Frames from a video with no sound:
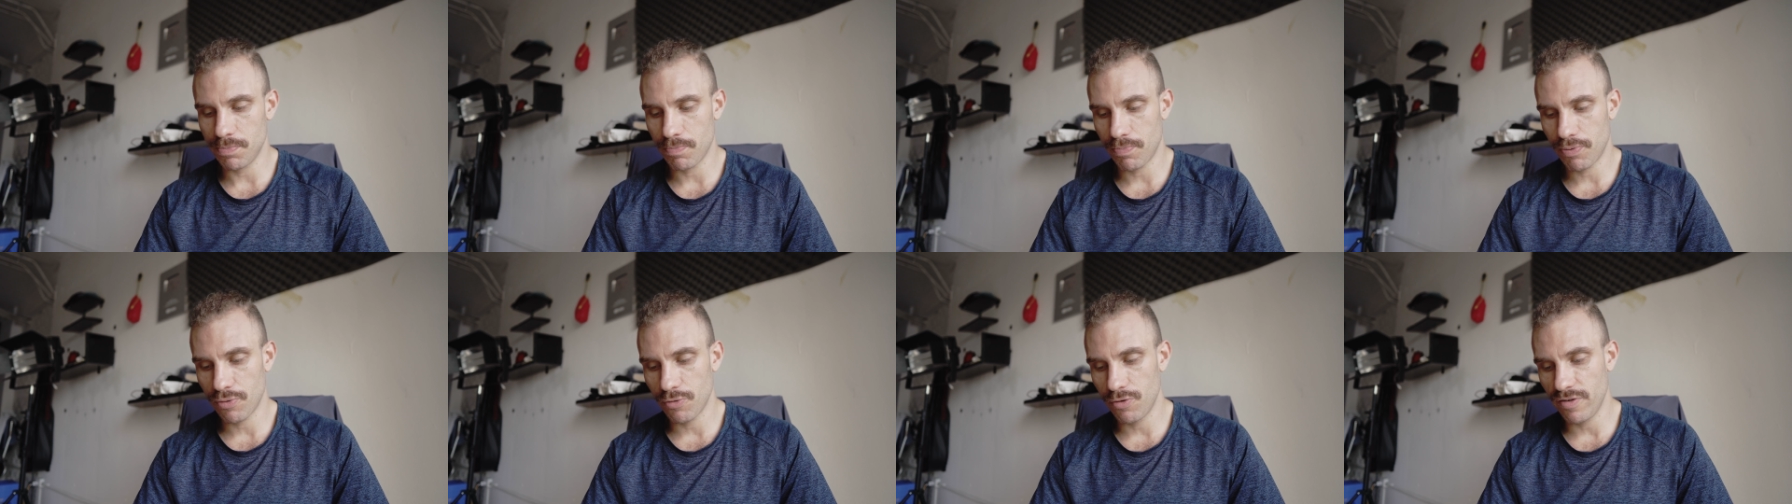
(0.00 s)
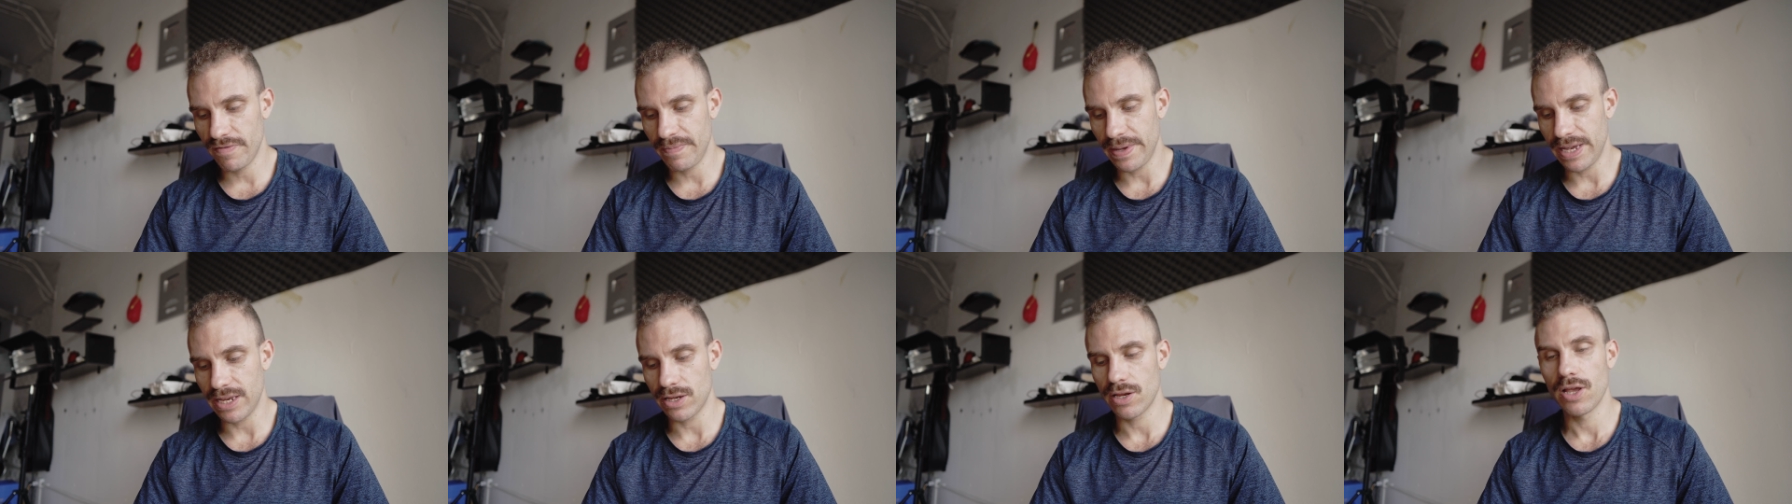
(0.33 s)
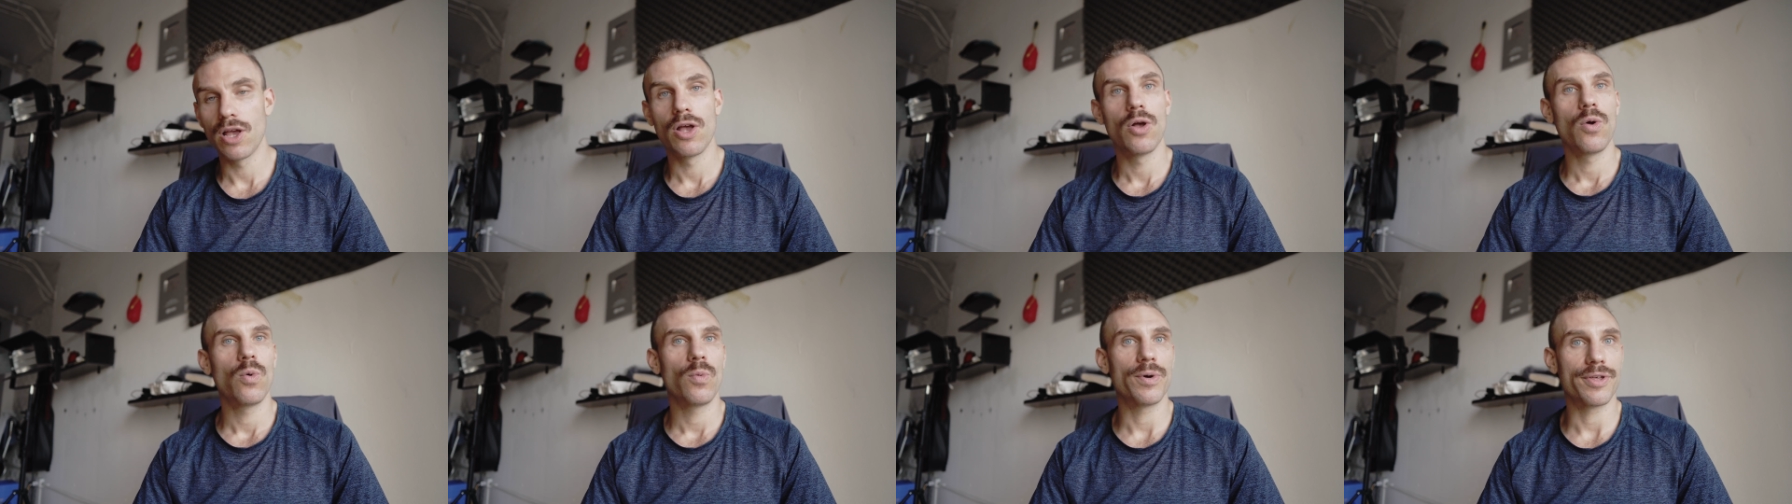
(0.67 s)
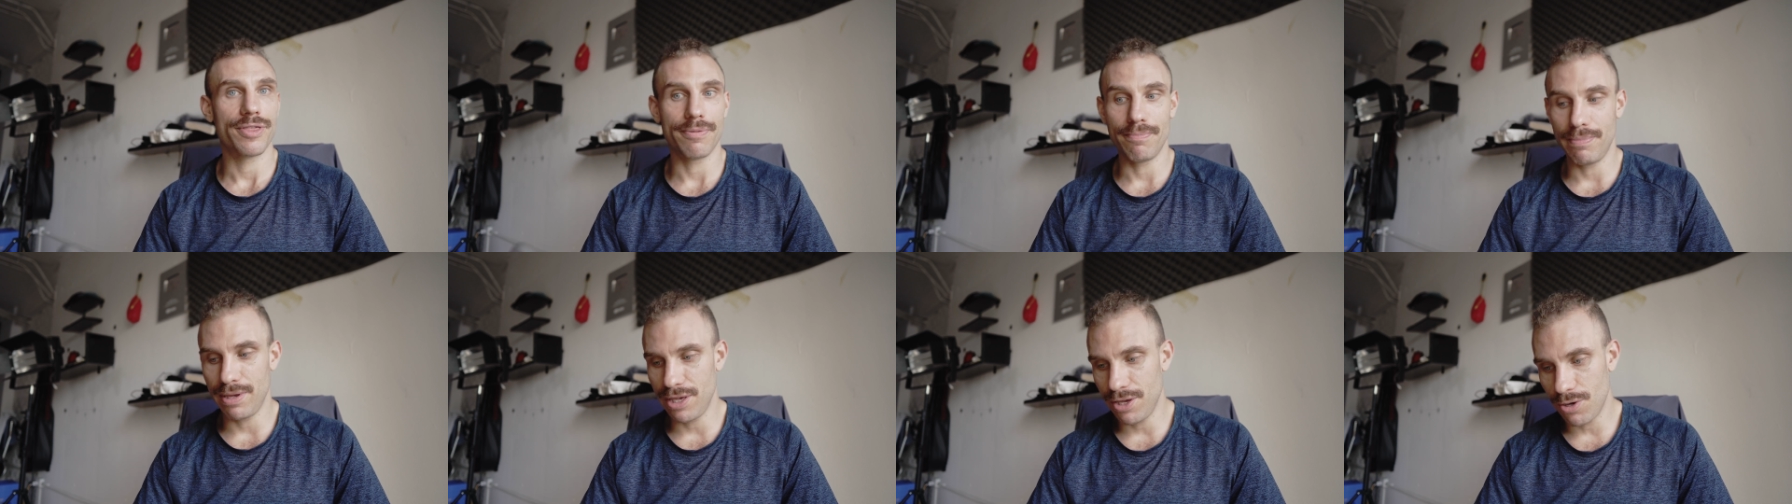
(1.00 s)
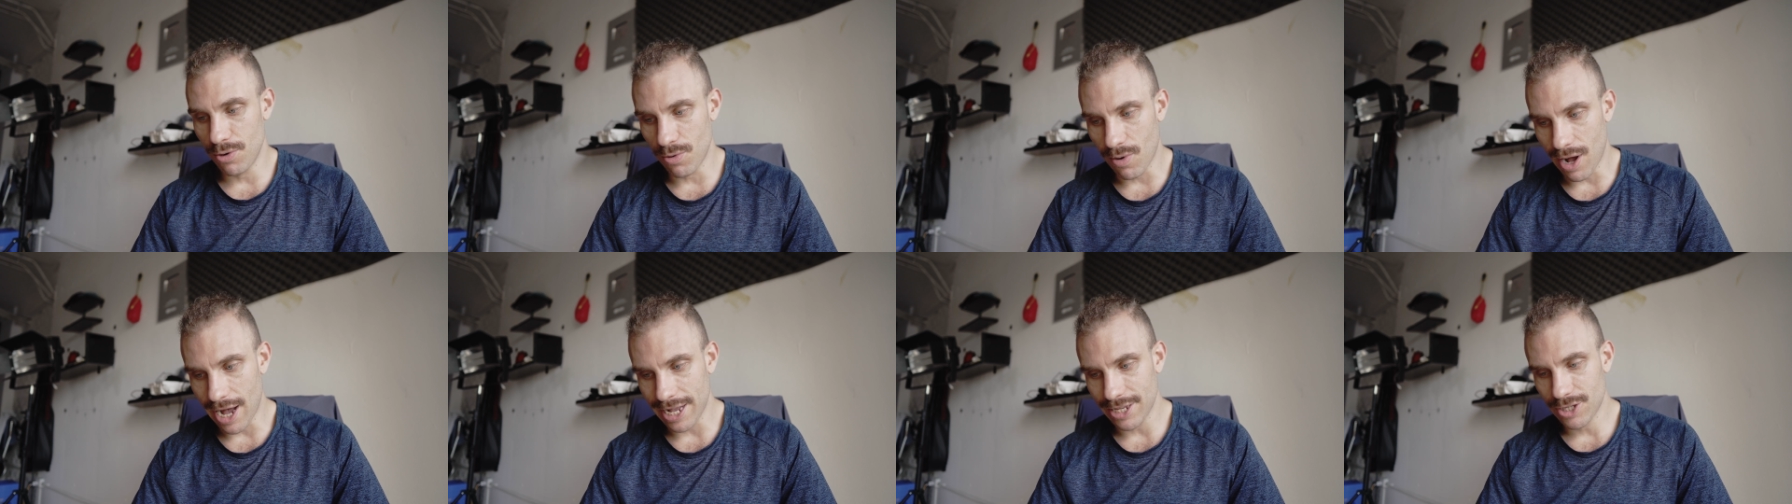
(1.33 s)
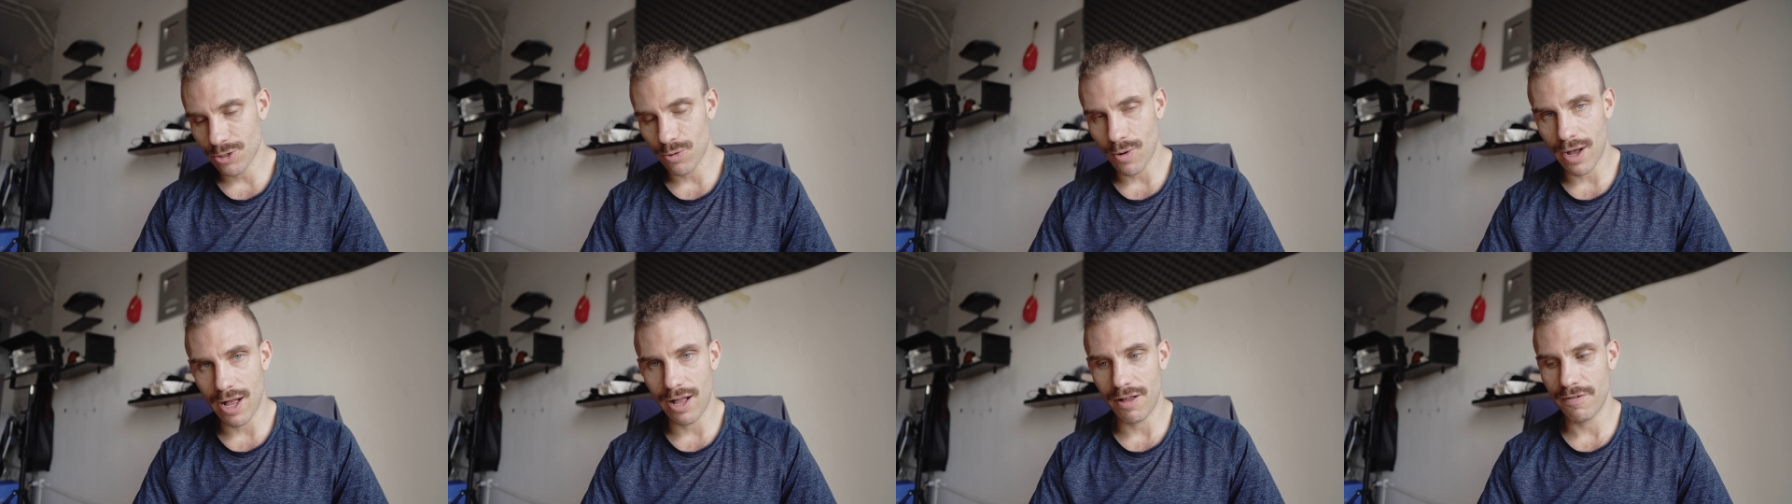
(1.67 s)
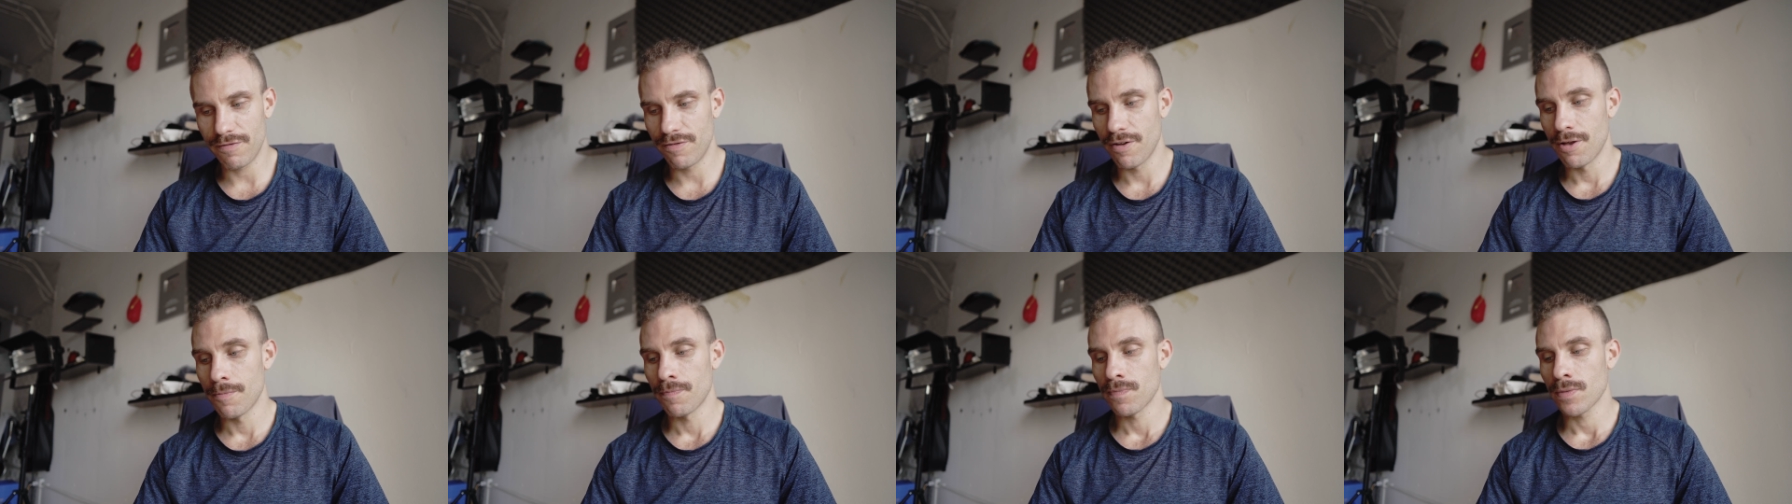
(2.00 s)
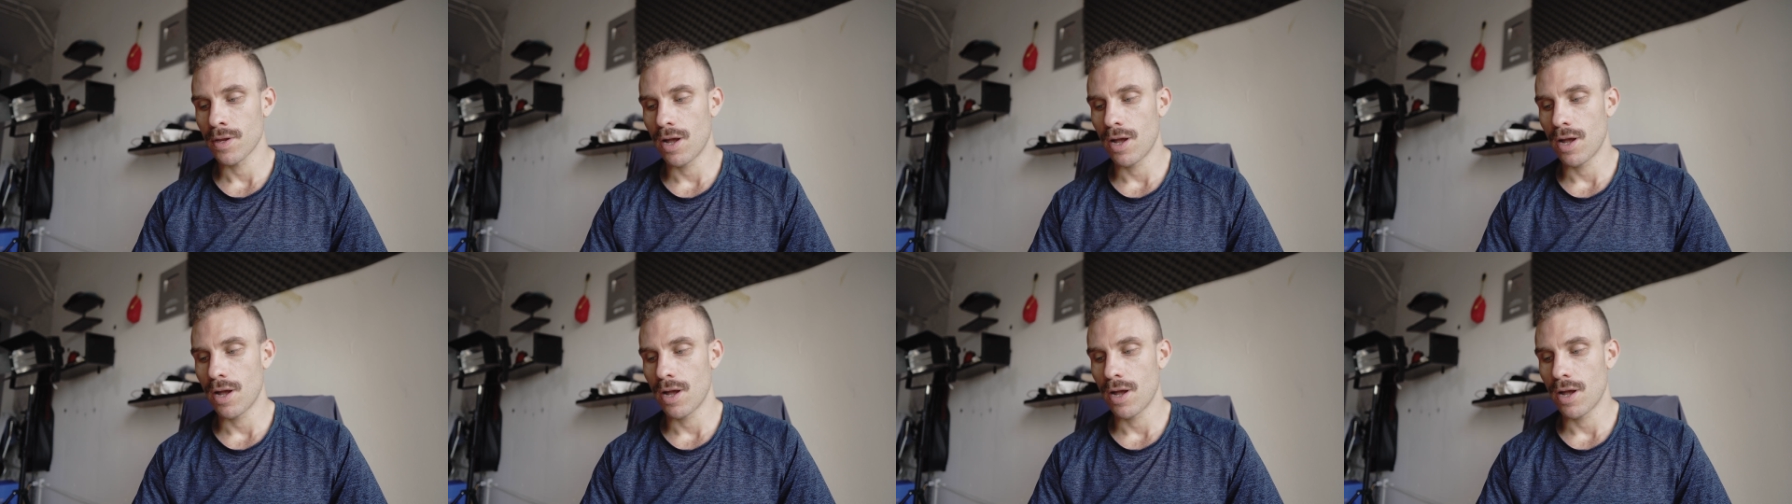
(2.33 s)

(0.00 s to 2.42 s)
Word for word: improvement with M I U I twelve